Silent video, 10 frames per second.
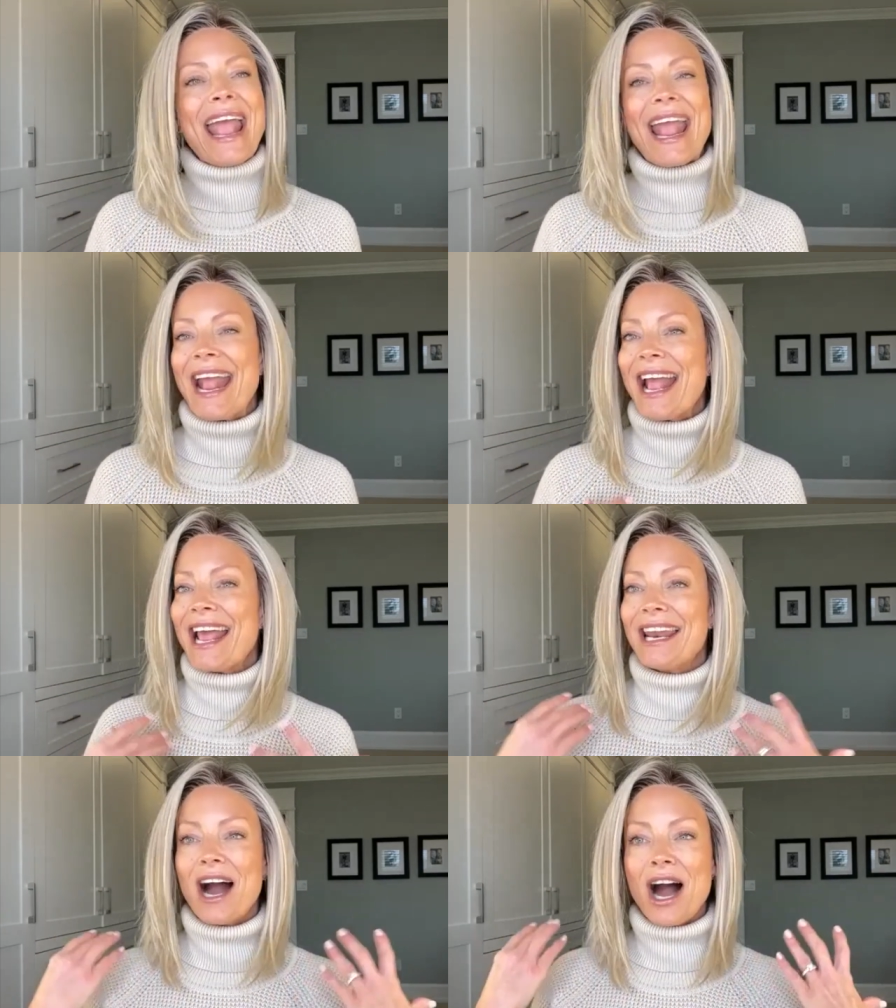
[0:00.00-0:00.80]

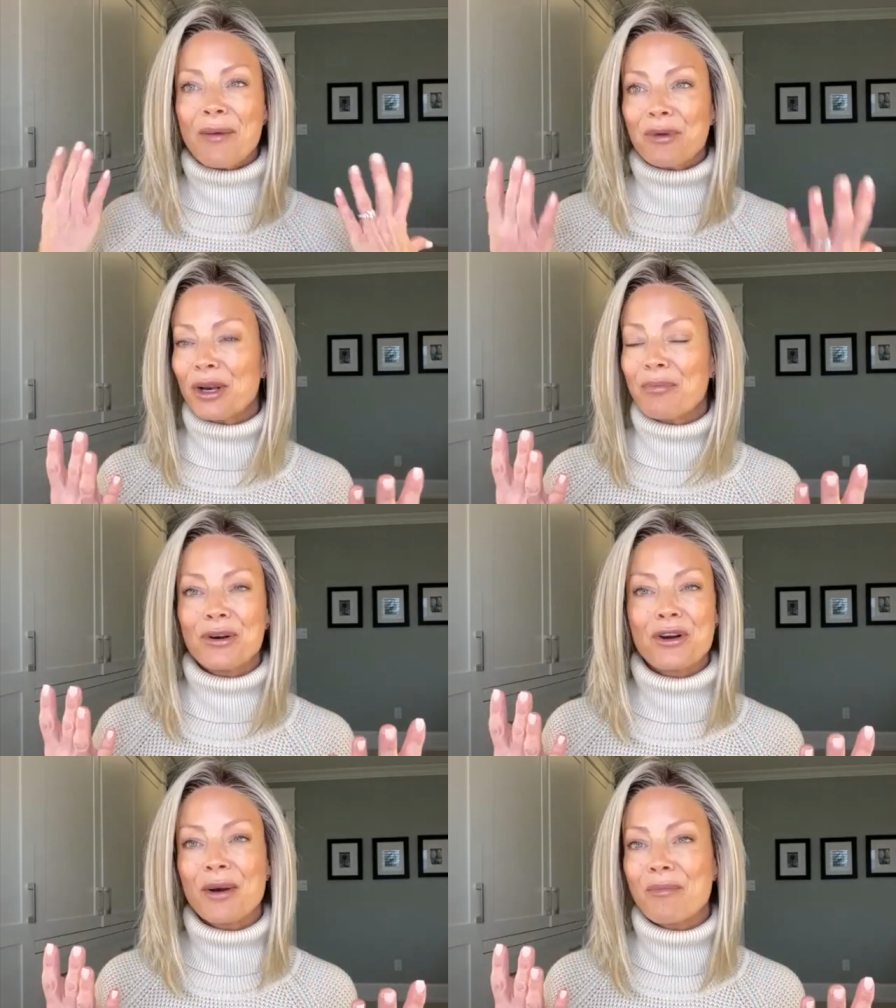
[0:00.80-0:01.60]
And I'm going to
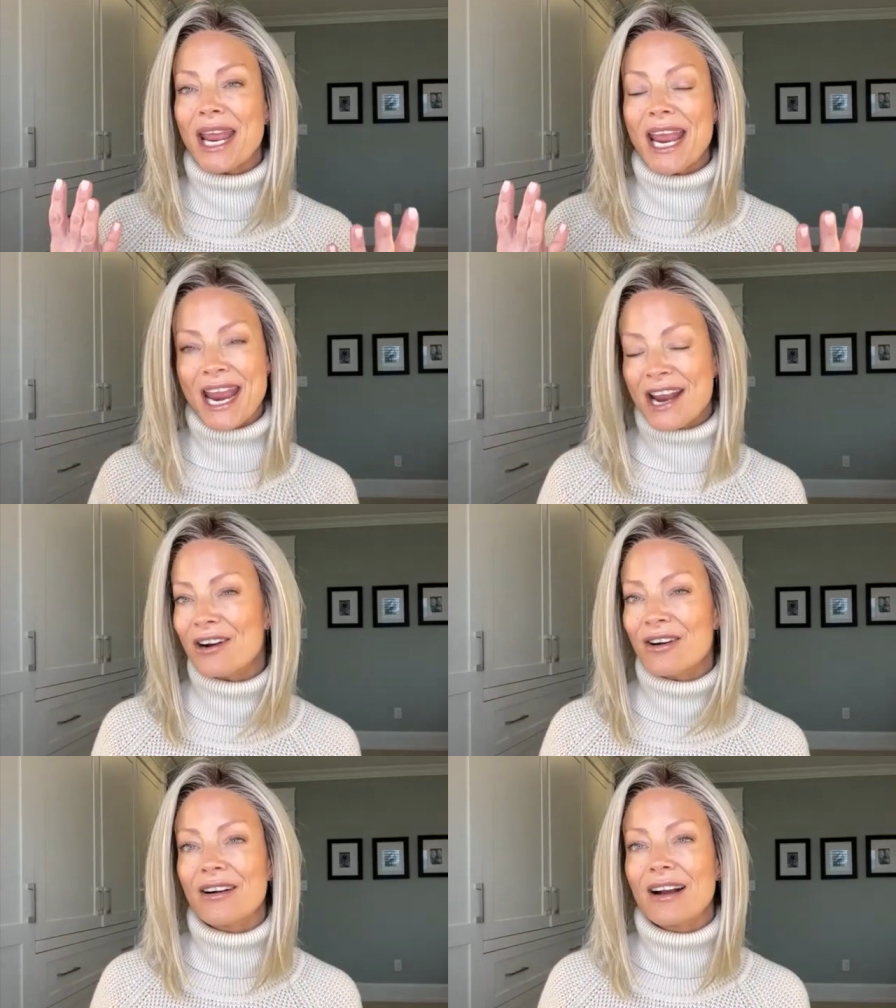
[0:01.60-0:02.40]
put on my
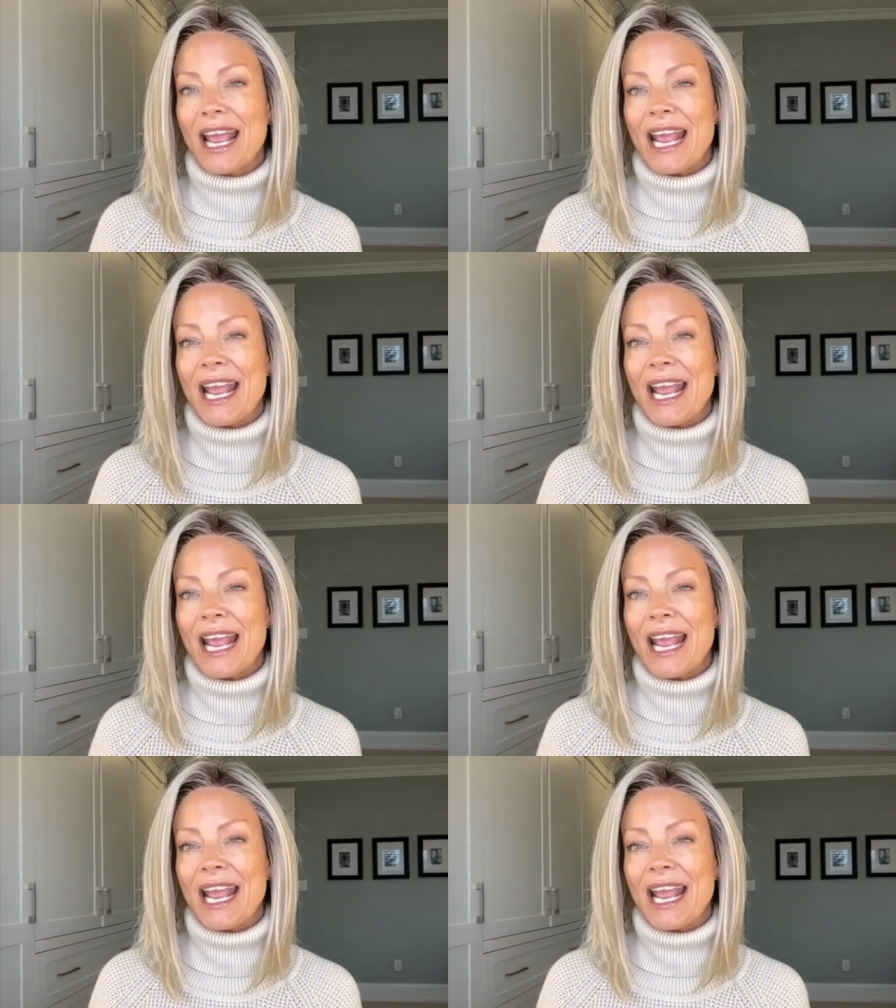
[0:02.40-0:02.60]
hair.